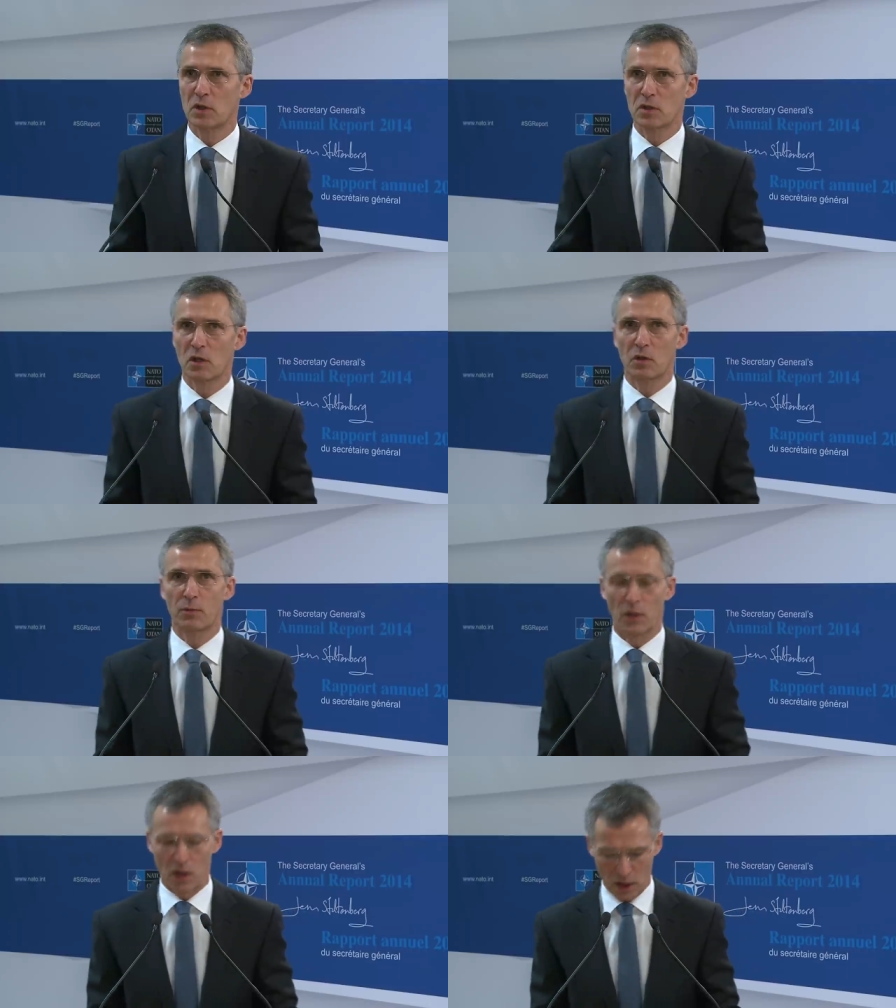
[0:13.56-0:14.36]

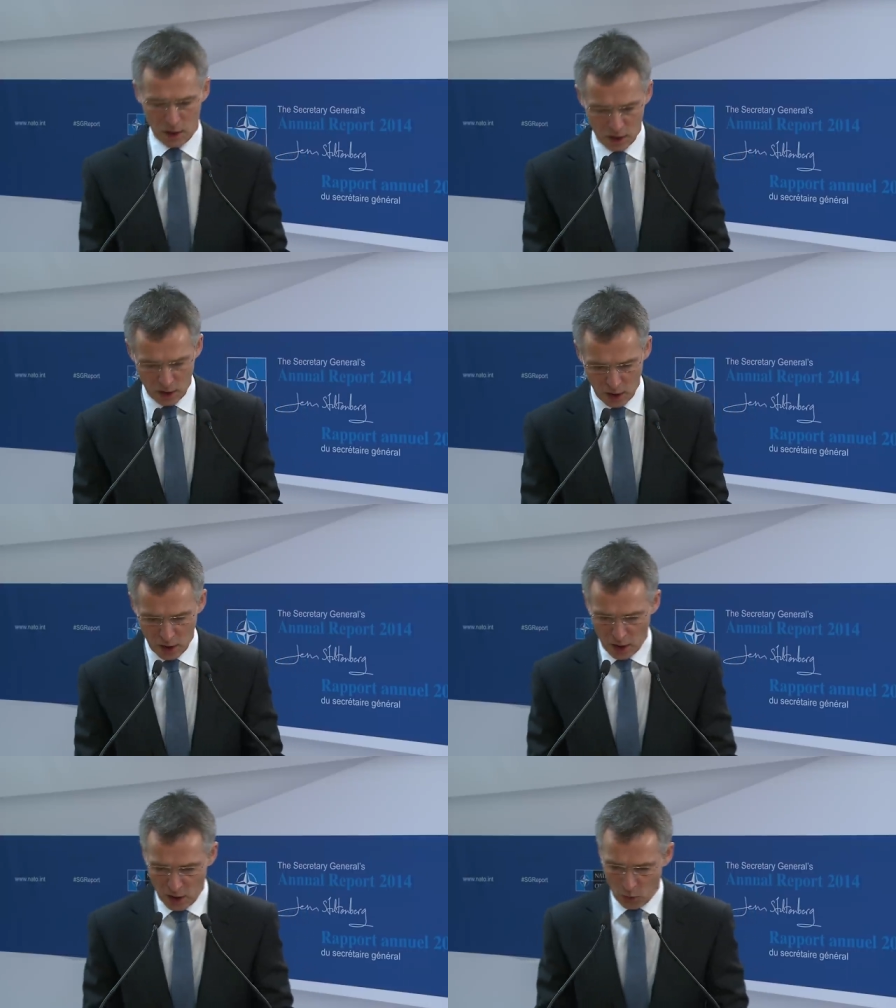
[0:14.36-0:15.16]
start by
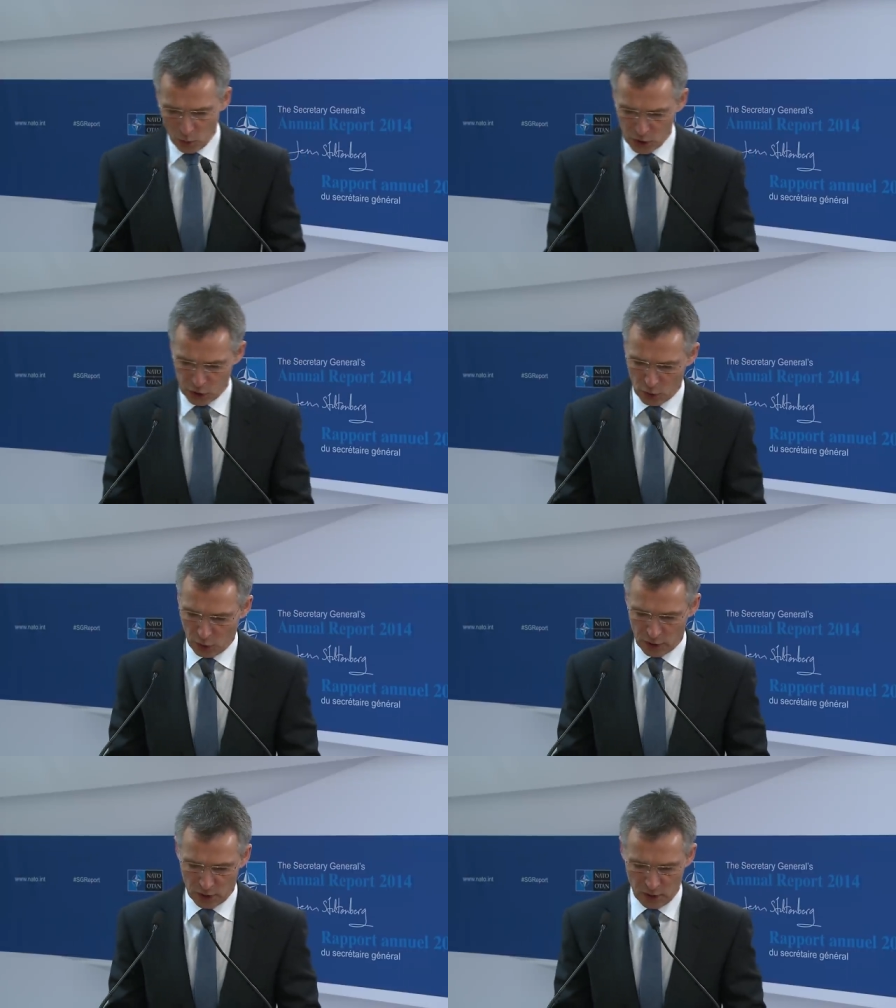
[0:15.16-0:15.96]
wish you
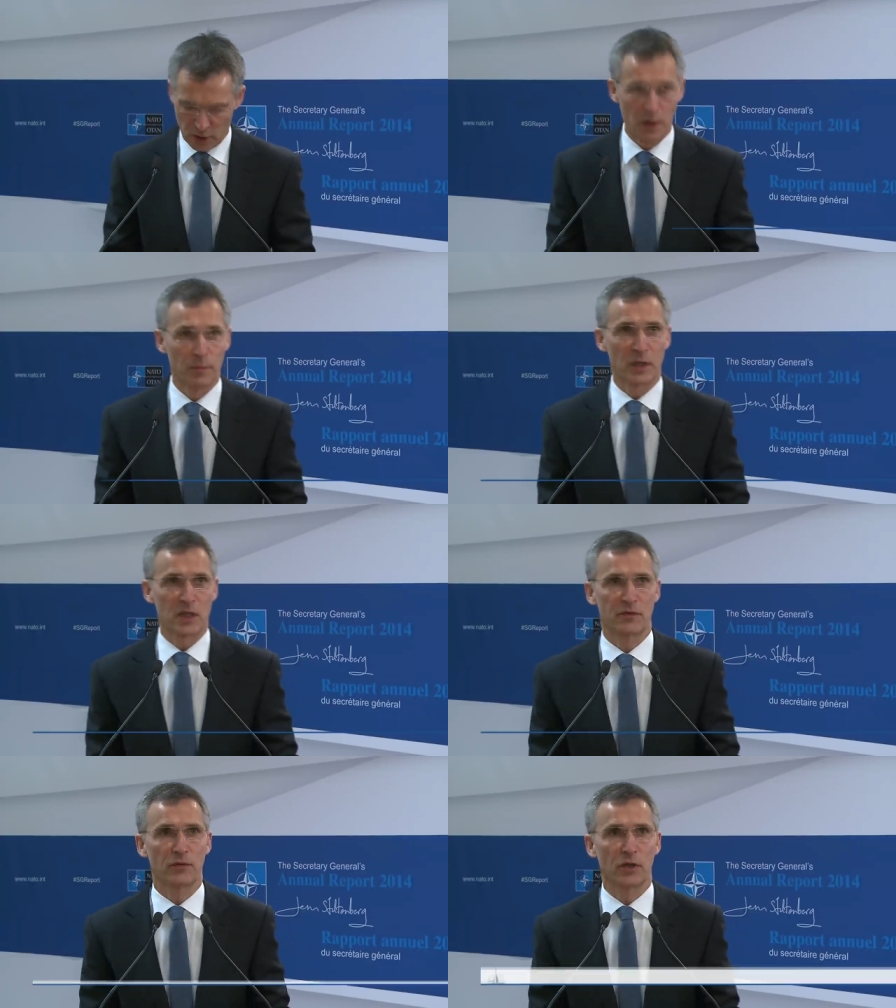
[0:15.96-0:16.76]
all the
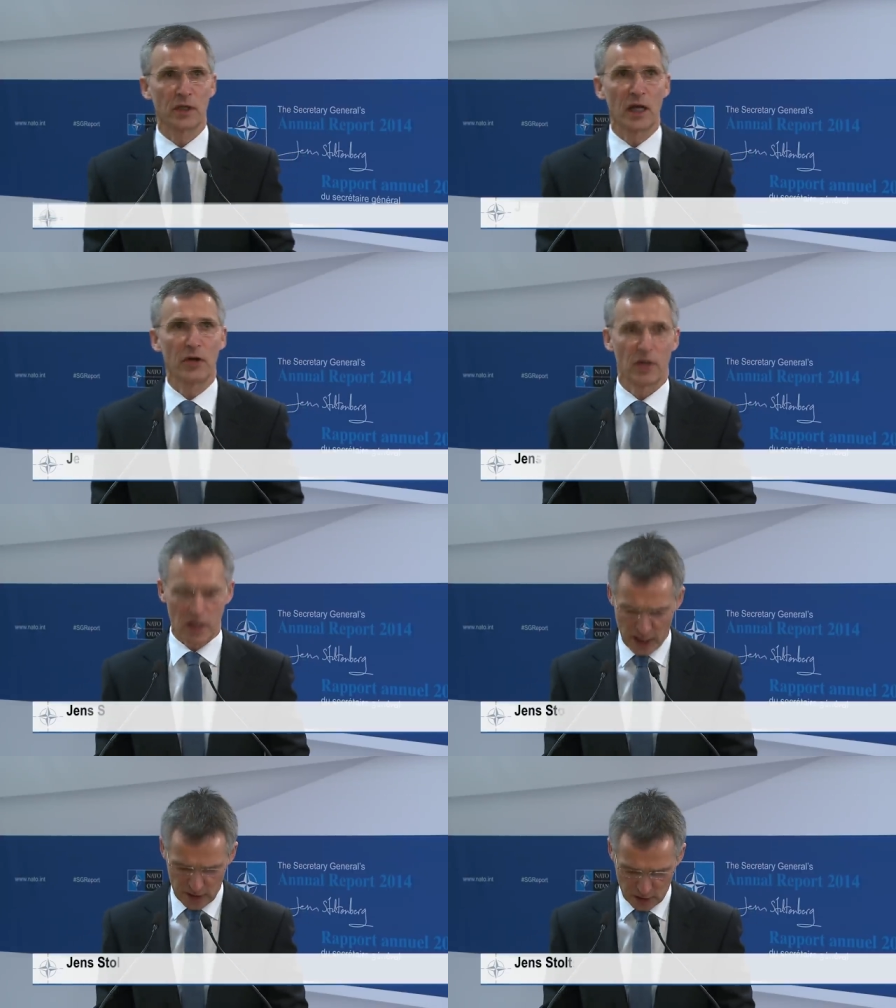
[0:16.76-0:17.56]
best for the year
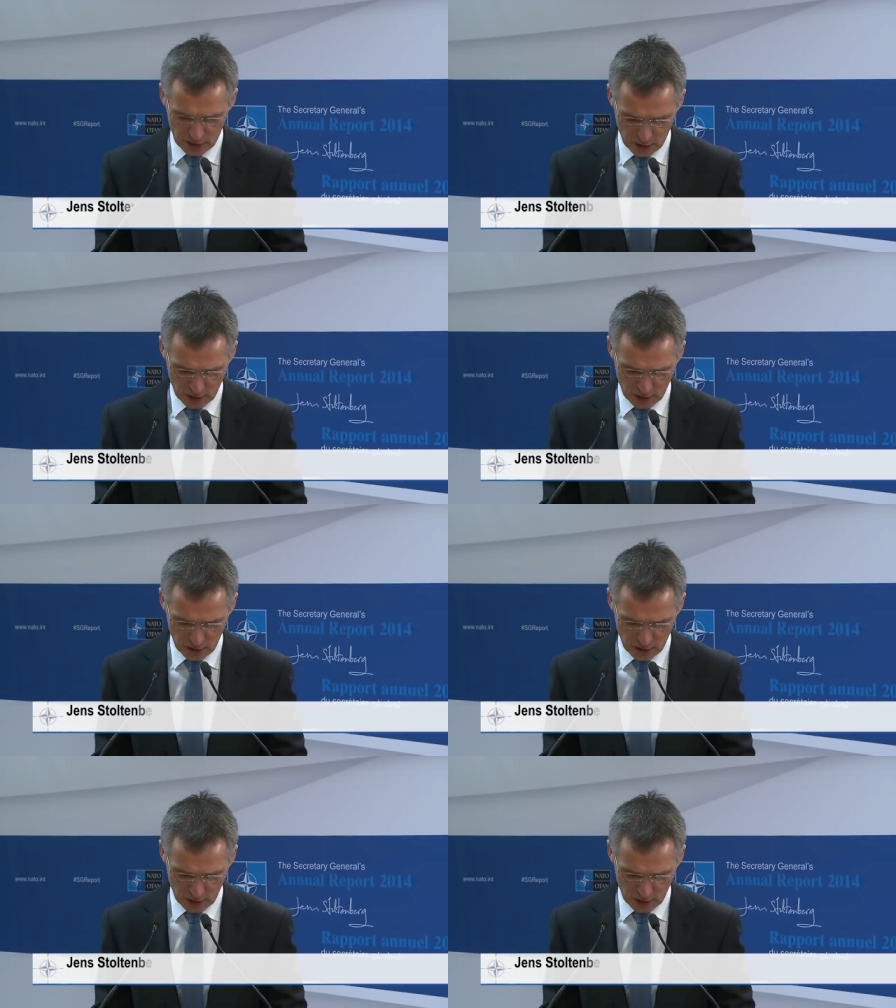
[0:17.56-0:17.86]
ahead.